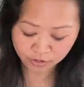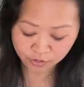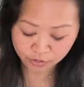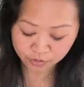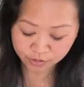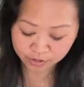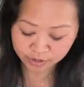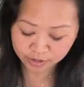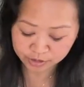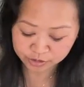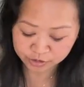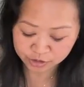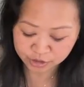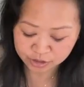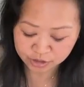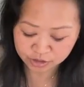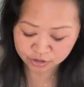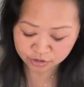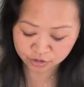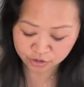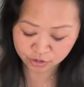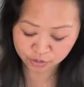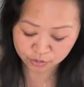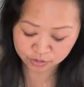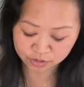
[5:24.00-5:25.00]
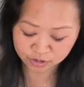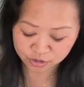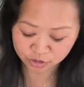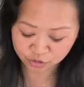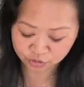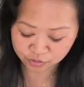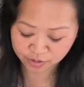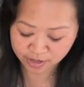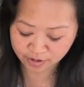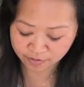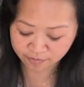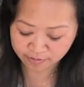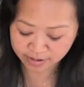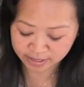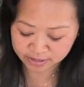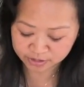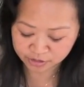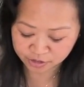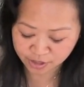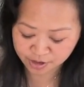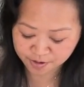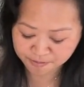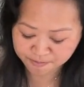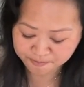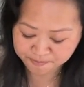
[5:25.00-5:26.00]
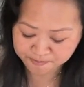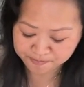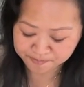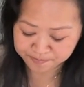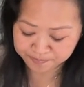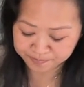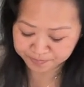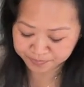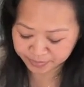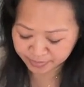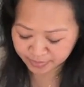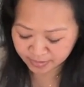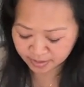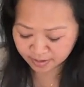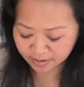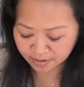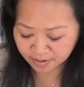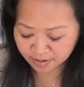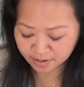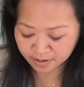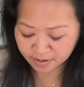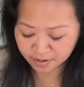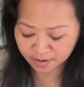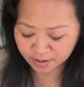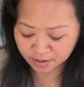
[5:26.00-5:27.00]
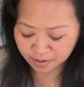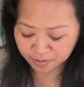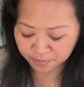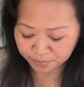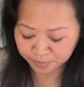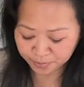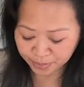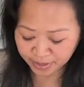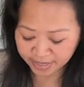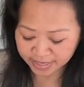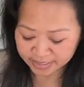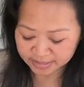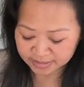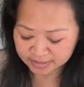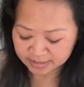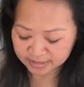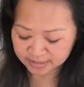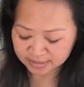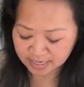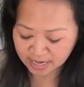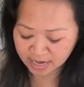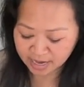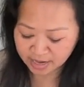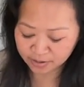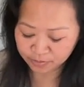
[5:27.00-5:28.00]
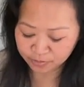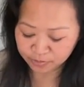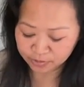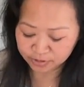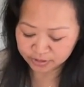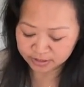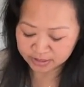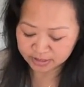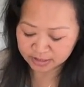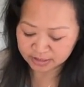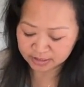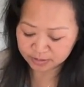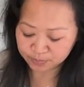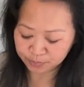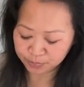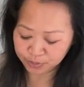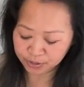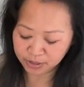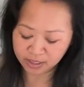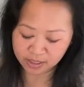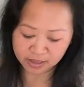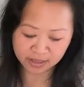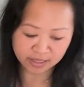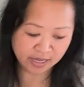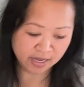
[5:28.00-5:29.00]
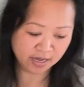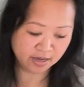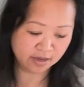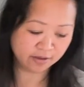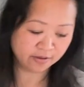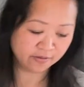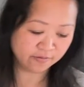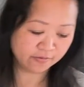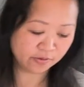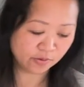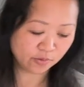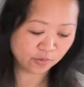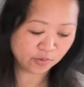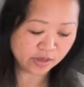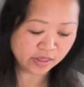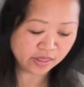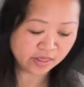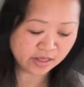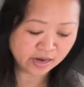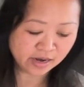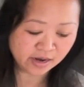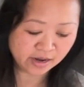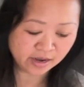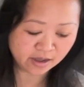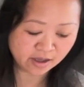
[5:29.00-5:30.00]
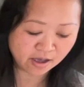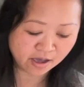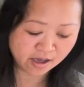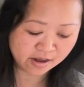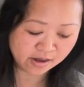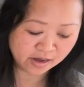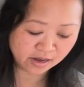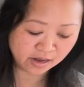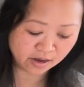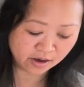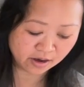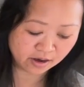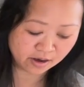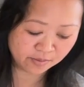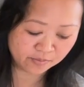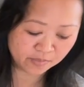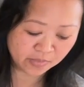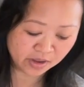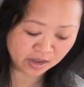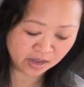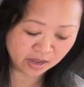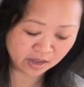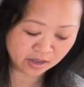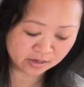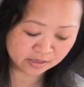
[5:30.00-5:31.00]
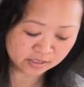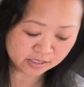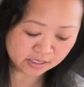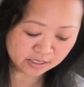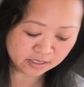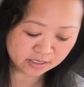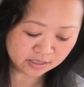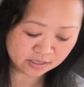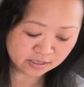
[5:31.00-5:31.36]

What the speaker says: You could just use a straight razor, but I will put a link of the one that I got here in my hand.